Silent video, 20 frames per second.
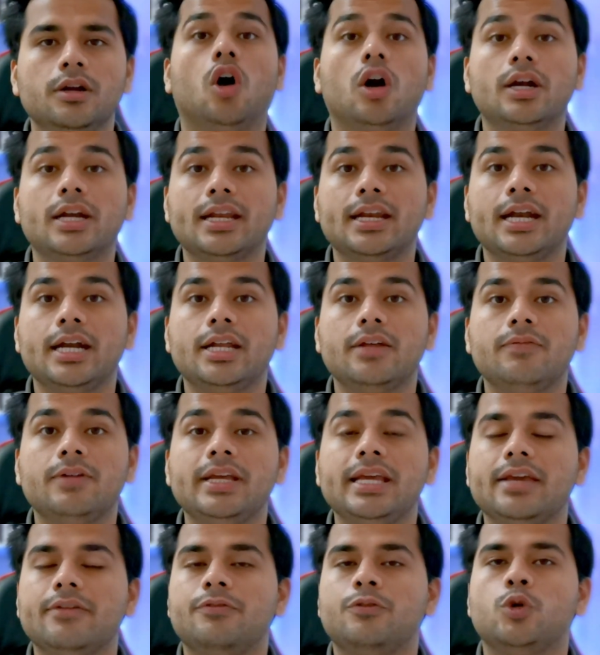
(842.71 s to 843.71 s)

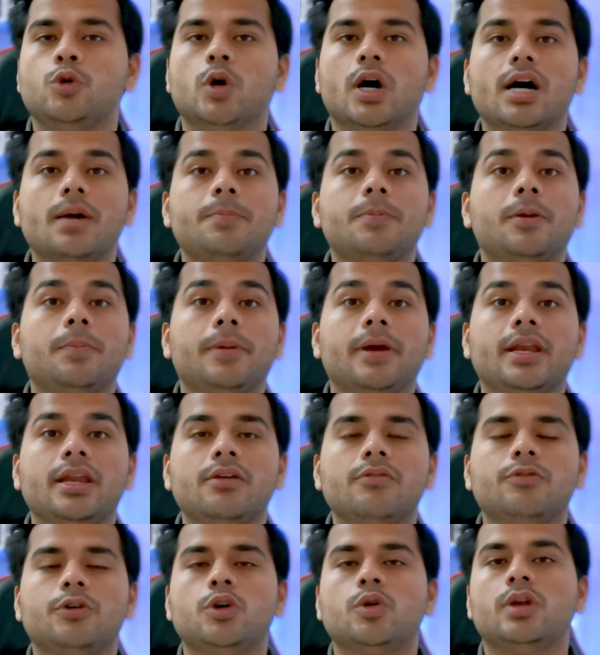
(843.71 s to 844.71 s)
Alternatively, if you are
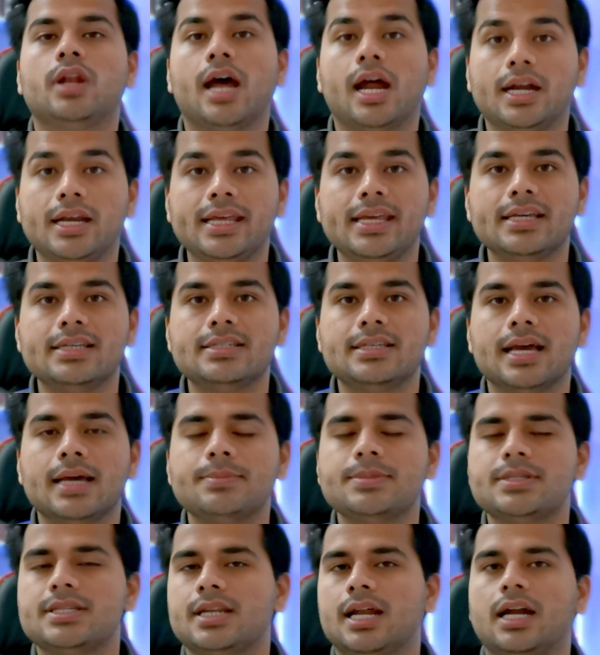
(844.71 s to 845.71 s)
preparing for your NATI
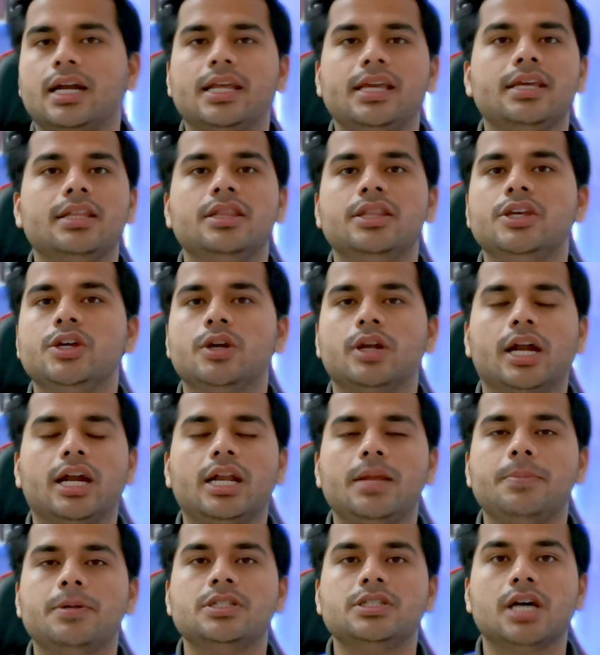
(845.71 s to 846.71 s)
exams, NATI Hindi or
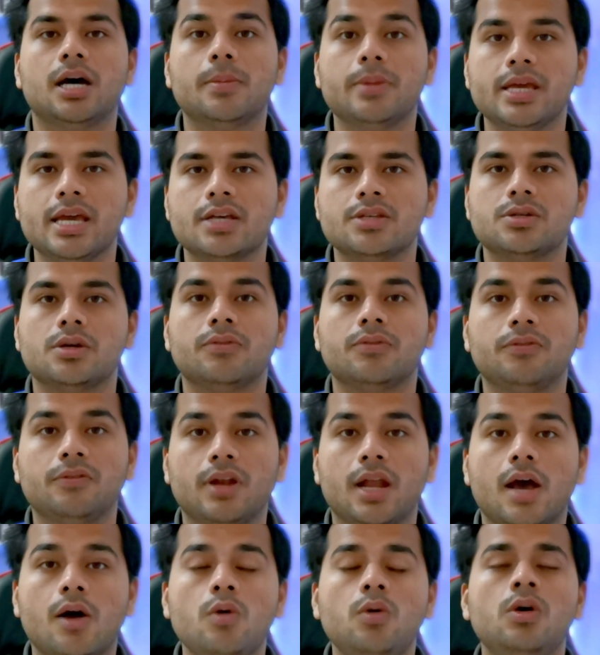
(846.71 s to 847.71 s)
NATI Punjabi as of
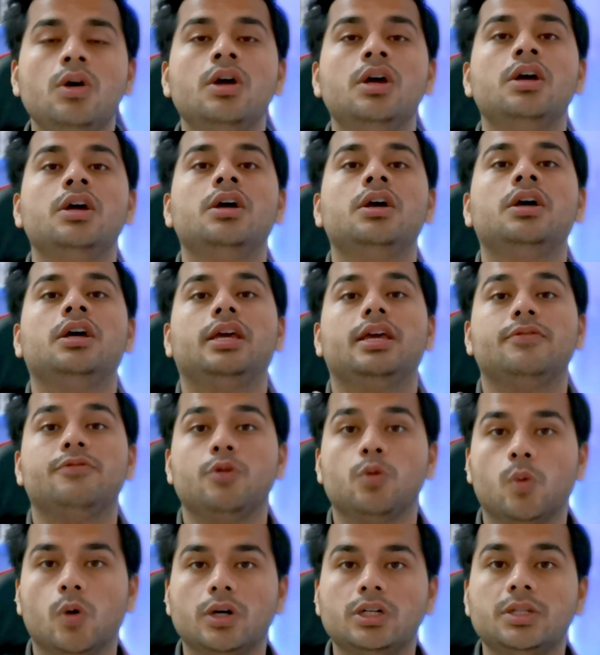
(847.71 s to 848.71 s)
now, if
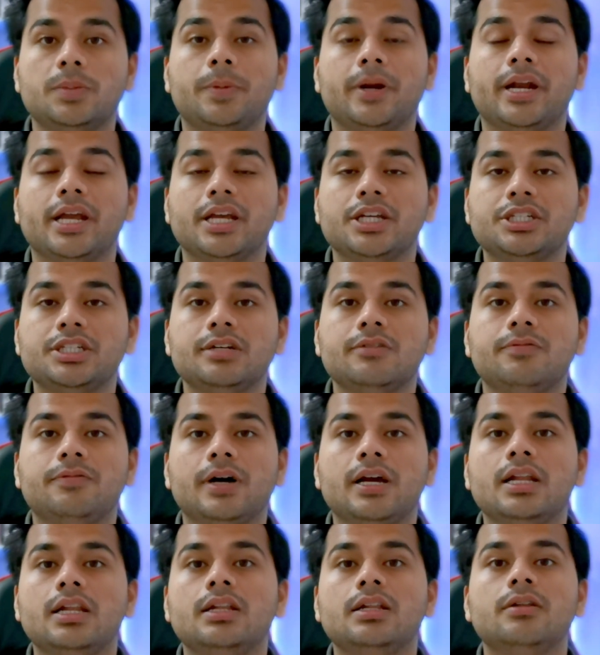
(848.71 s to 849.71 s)
you want the prediction
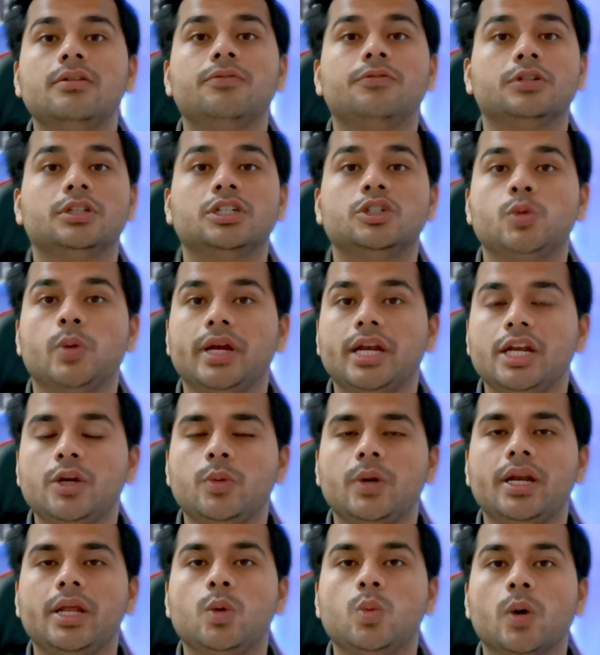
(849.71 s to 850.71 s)
file for the
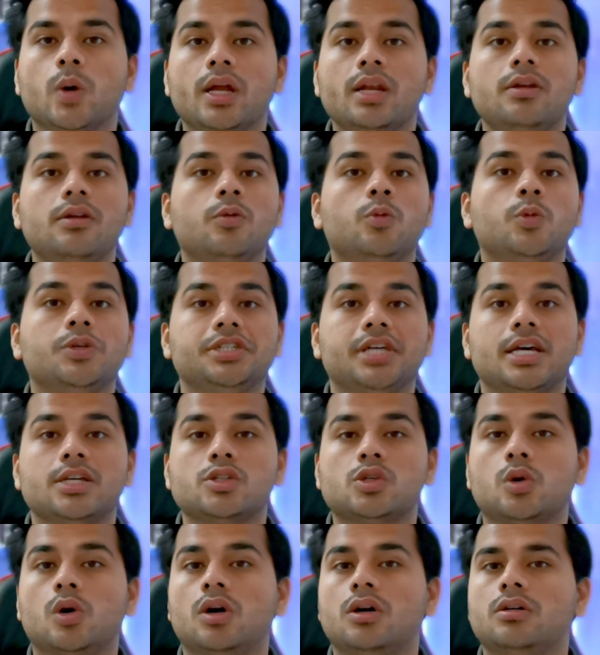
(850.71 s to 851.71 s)
2021, which has
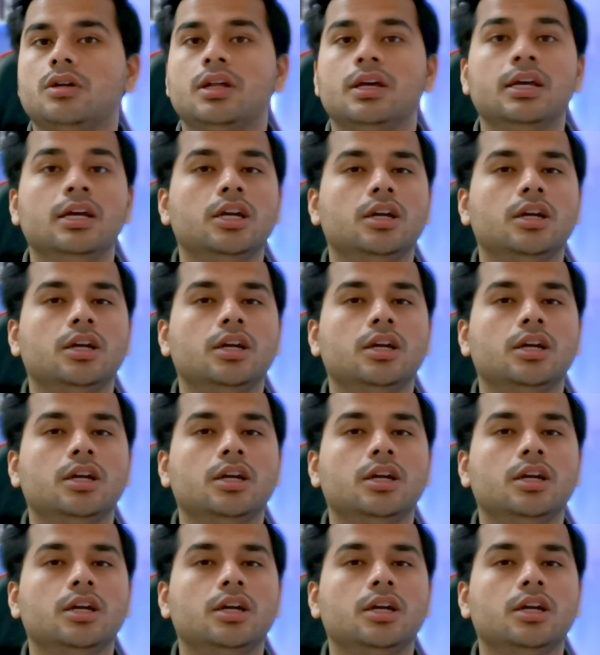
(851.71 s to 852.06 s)
got